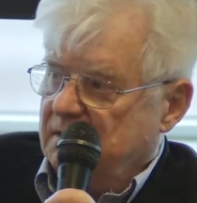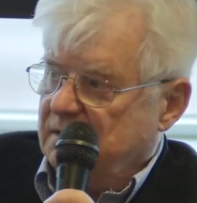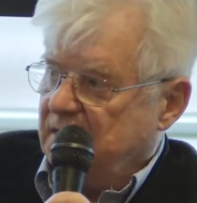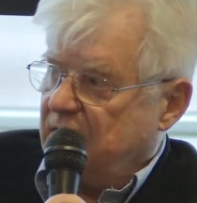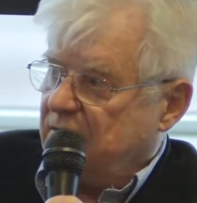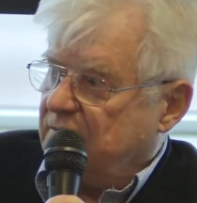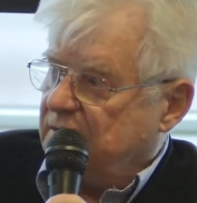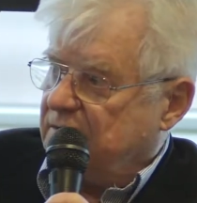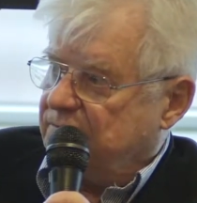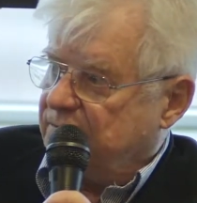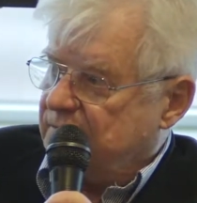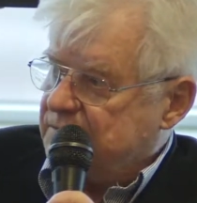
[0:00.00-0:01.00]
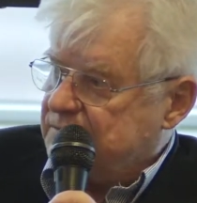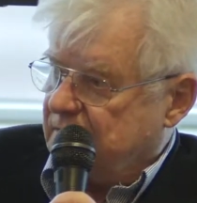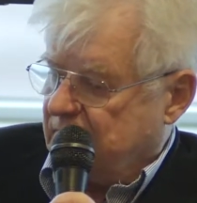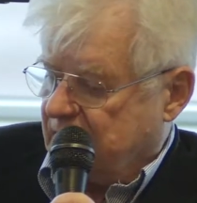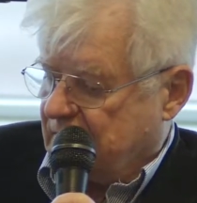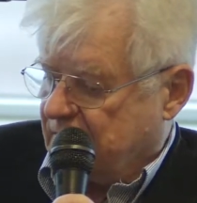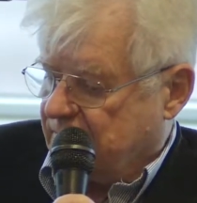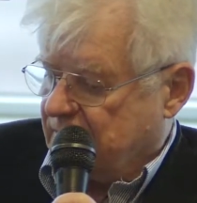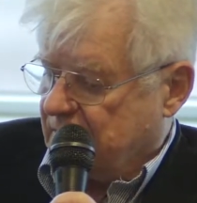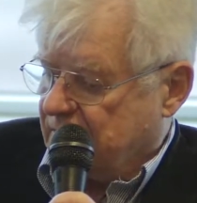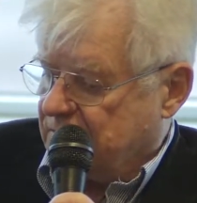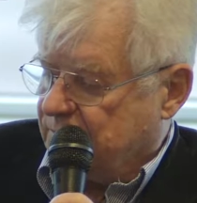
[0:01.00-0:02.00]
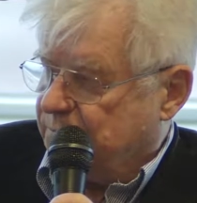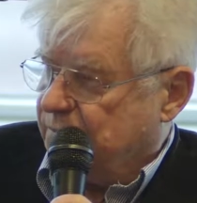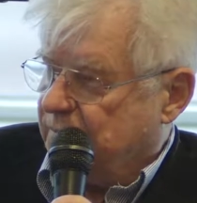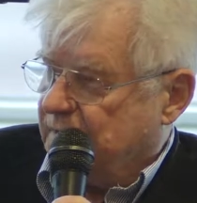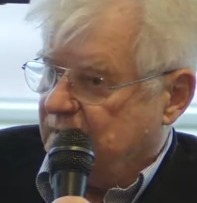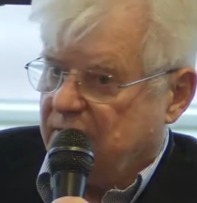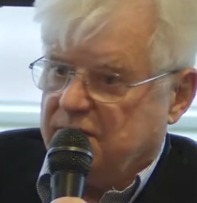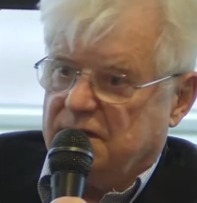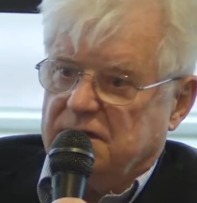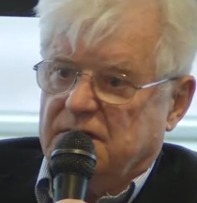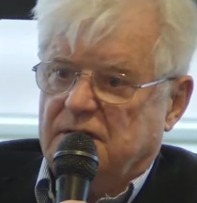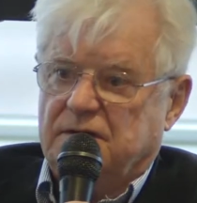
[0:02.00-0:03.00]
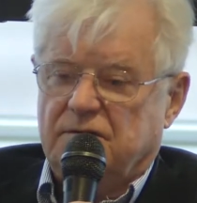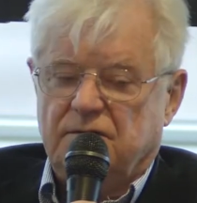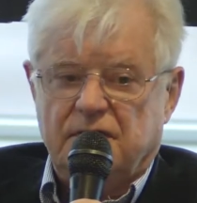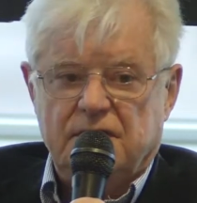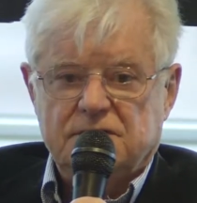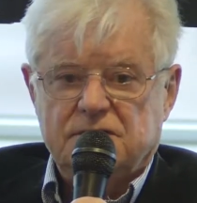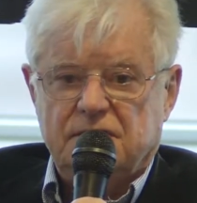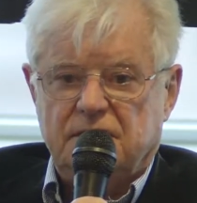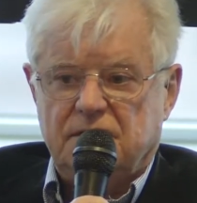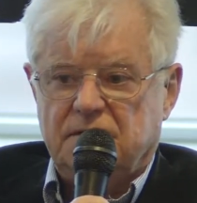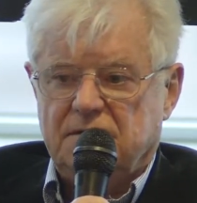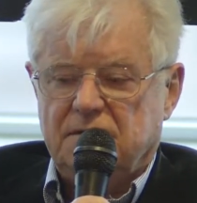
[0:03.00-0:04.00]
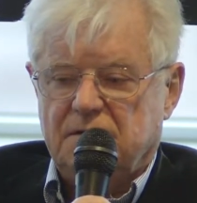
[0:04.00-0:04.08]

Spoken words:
Now, the first thing I would like to point out is that there is a